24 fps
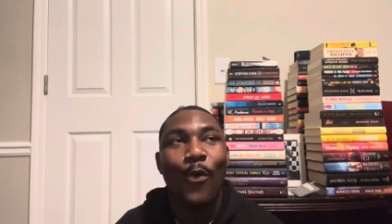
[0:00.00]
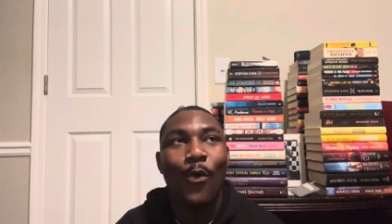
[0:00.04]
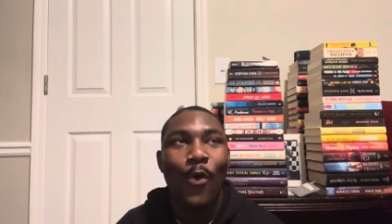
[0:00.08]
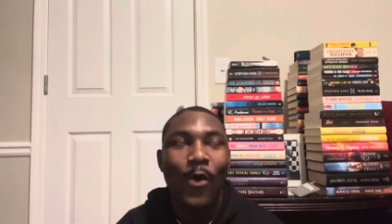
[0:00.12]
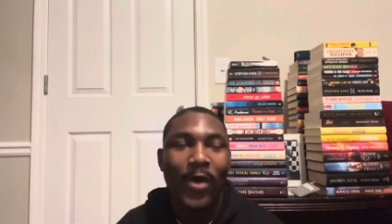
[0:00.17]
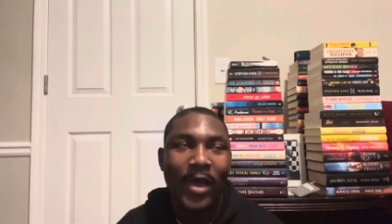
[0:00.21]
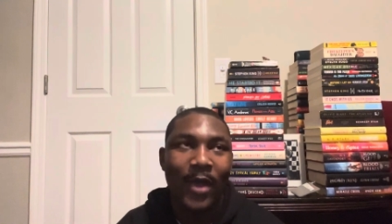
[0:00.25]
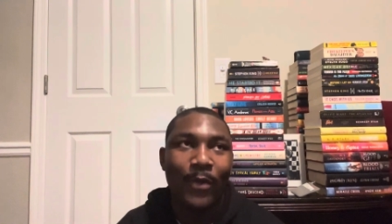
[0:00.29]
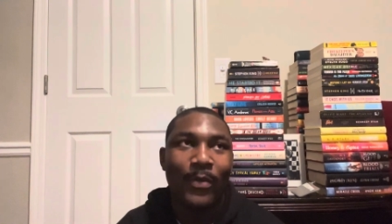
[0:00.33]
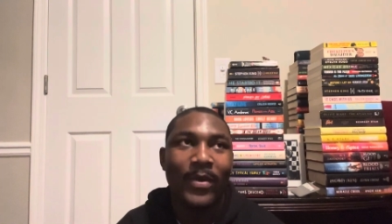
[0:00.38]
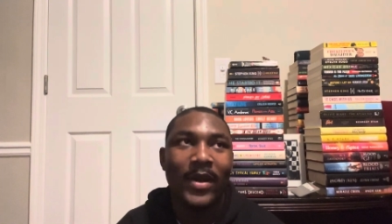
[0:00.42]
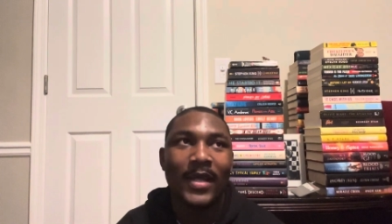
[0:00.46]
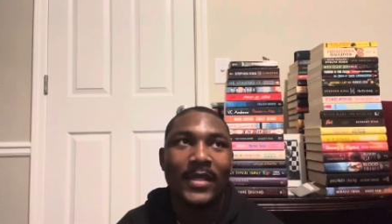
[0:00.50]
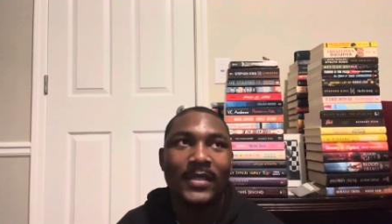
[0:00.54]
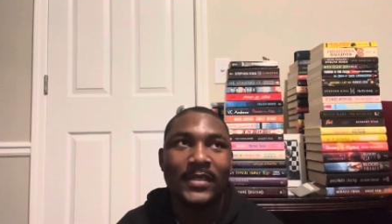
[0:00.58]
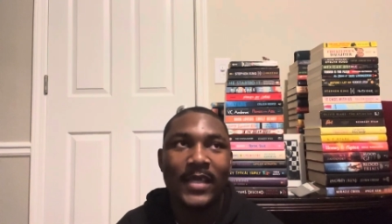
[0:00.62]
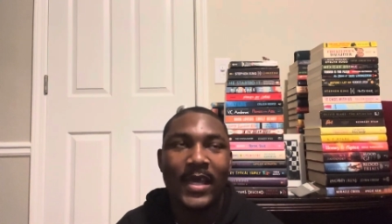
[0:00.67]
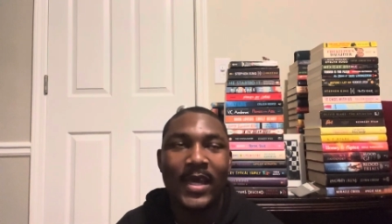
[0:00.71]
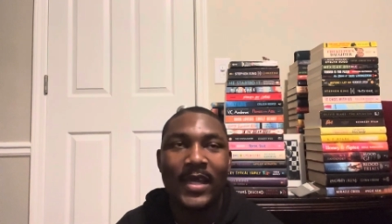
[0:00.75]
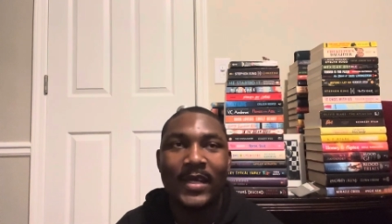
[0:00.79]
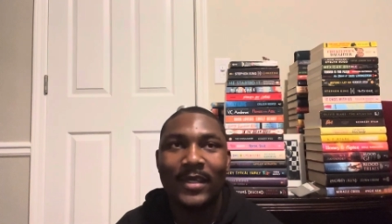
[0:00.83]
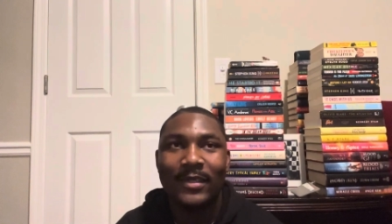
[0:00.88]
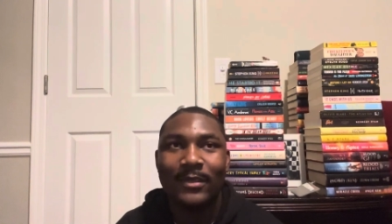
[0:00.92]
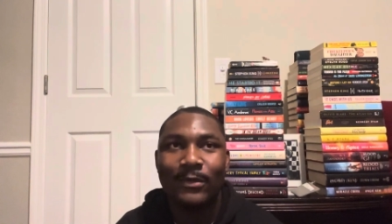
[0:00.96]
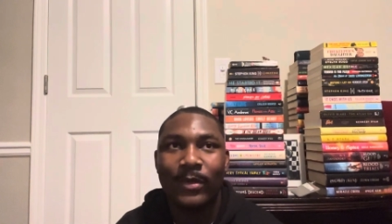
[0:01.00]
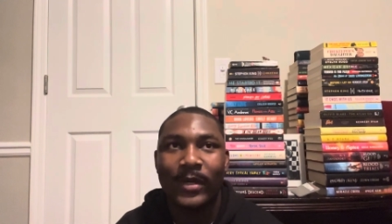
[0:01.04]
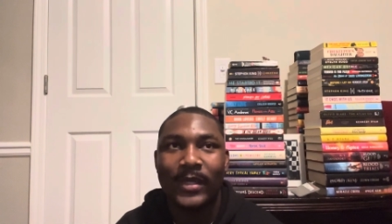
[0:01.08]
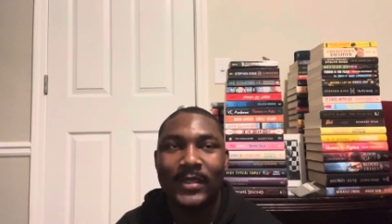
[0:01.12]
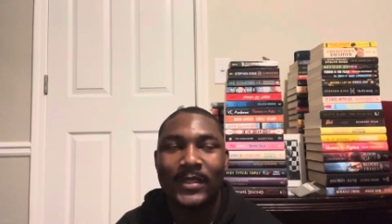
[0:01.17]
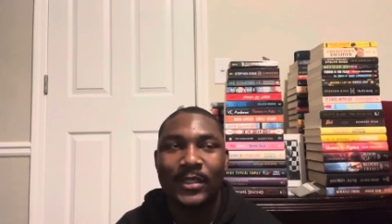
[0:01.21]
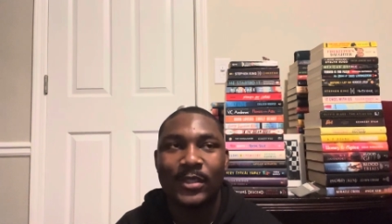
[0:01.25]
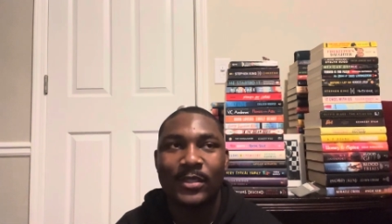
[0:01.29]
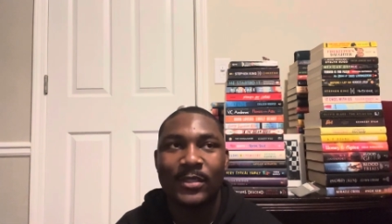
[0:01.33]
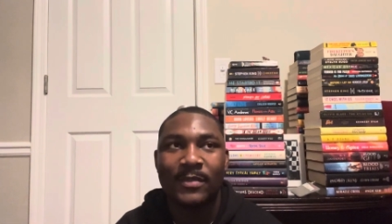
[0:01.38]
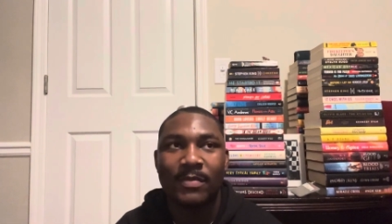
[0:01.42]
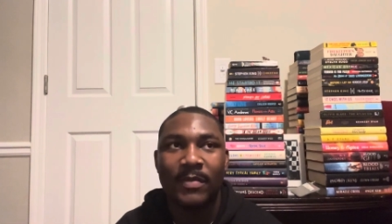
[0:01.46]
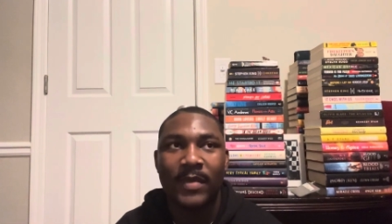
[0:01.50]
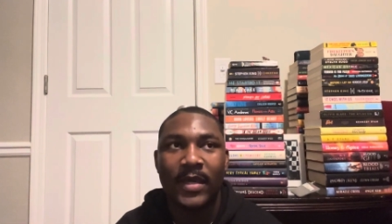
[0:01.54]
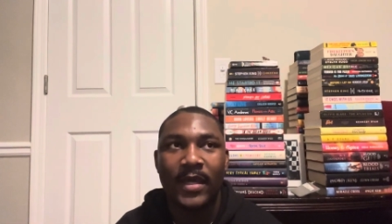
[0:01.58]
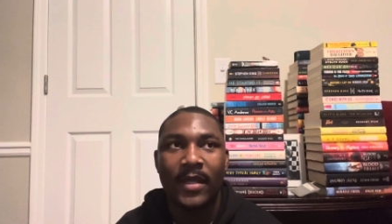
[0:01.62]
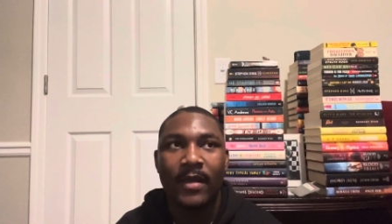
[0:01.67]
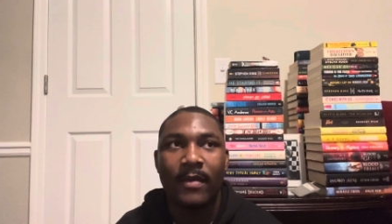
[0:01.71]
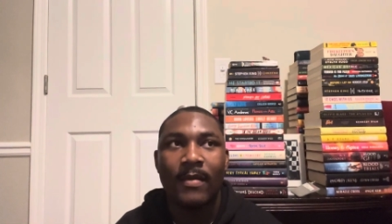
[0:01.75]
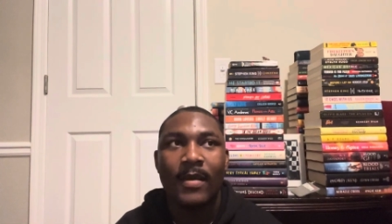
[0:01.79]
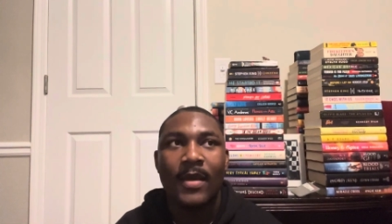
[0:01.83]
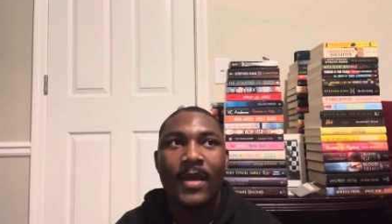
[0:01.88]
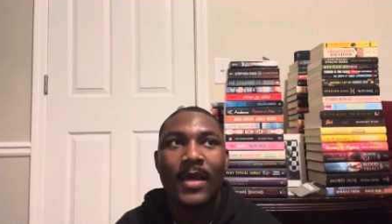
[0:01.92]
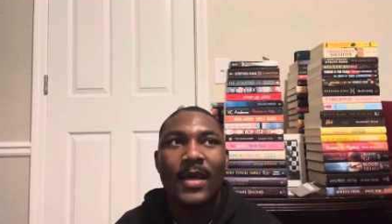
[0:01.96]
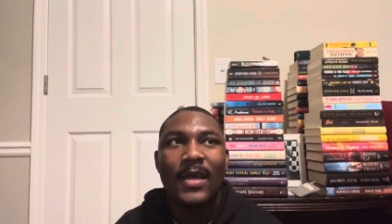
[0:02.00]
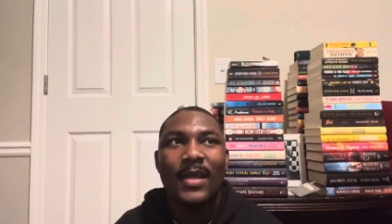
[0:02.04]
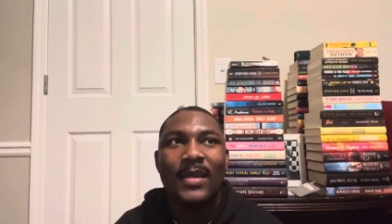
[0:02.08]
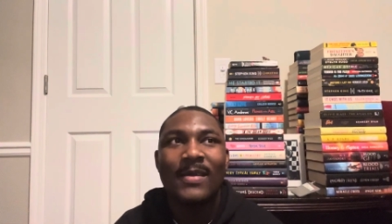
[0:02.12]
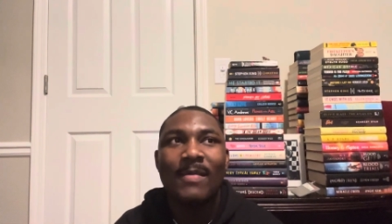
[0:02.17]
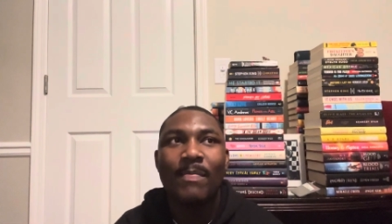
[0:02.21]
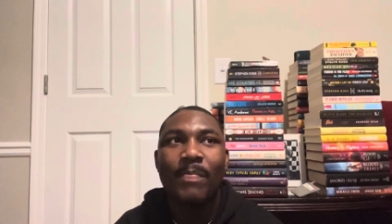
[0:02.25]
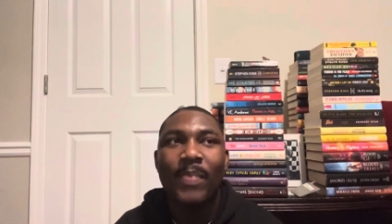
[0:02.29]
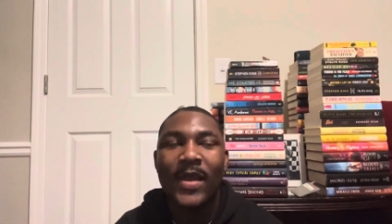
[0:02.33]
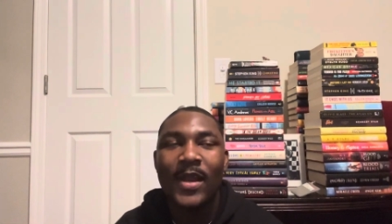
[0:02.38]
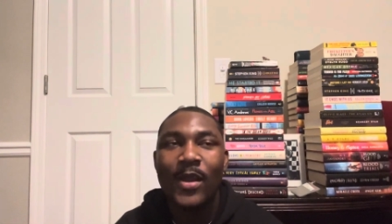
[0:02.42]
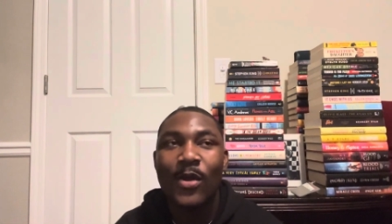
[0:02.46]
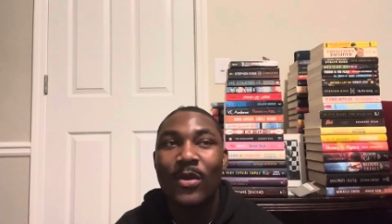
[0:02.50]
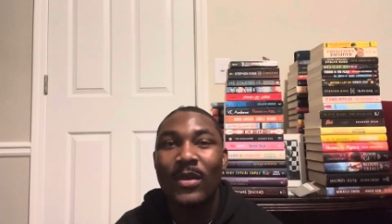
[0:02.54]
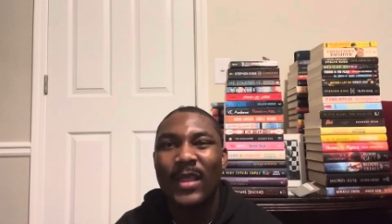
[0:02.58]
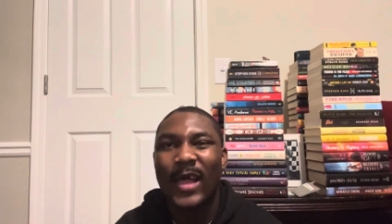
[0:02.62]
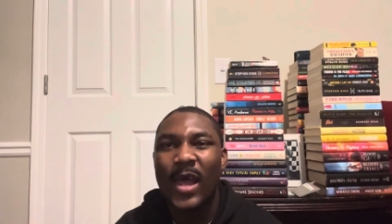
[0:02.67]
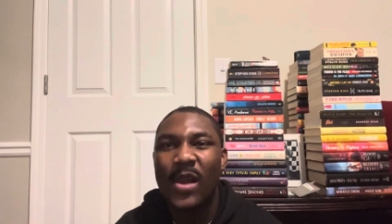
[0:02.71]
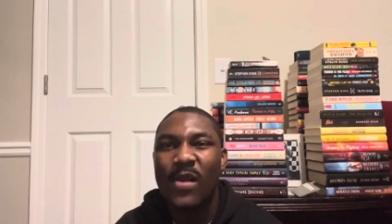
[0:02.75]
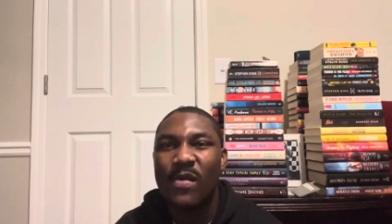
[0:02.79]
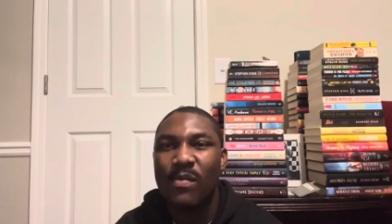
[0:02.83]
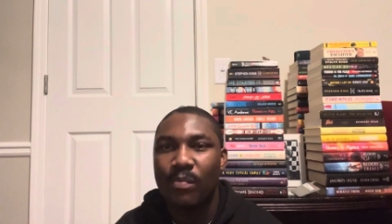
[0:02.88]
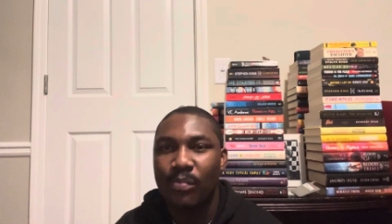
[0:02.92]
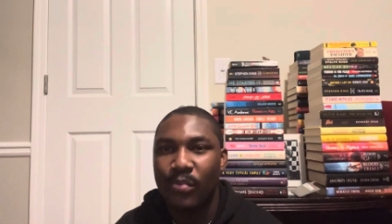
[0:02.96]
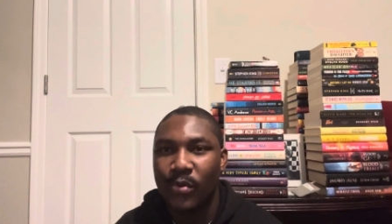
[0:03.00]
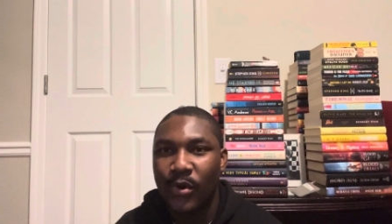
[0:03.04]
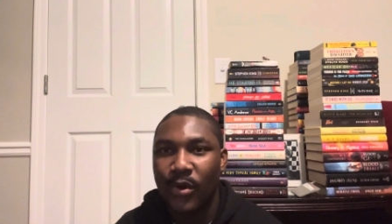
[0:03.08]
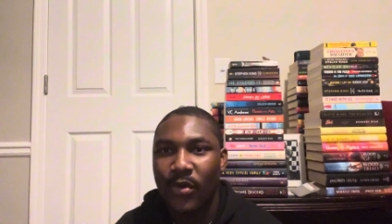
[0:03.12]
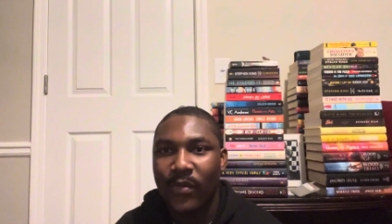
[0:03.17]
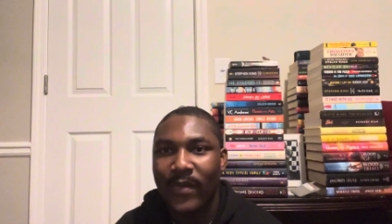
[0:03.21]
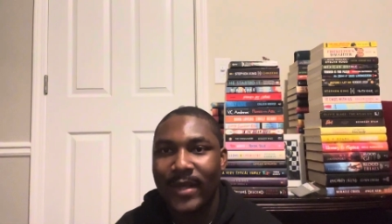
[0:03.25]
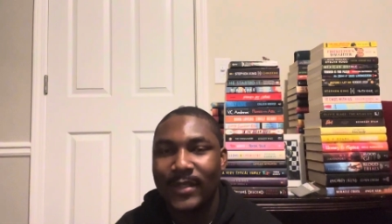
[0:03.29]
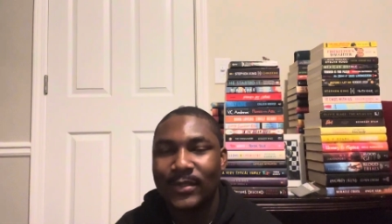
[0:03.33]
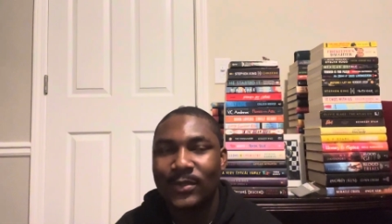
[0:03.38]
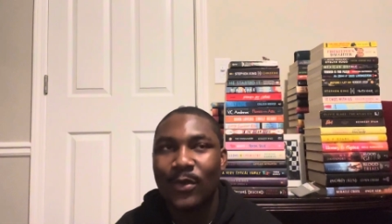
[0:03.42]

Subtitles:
Okay, when I say ending sequence, I just mean, depending on the kind of book, right?